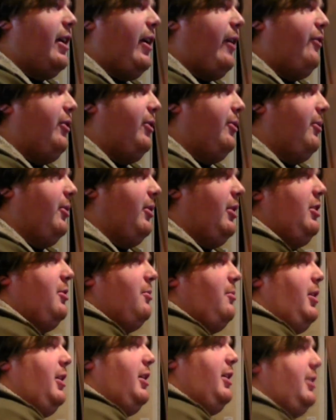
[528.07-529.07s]
If you
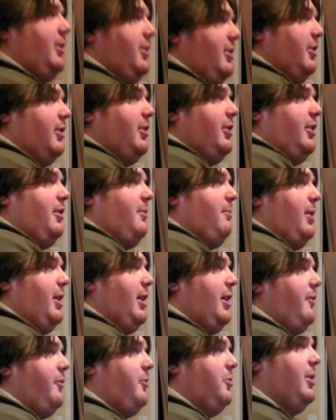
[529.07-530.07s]
really want a good,
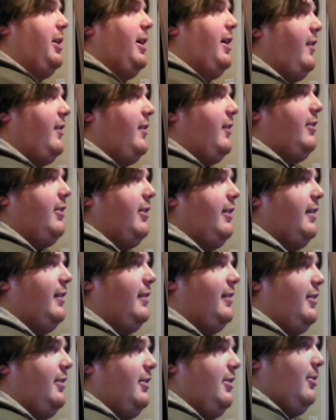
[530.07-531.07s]
meaningful answer to this,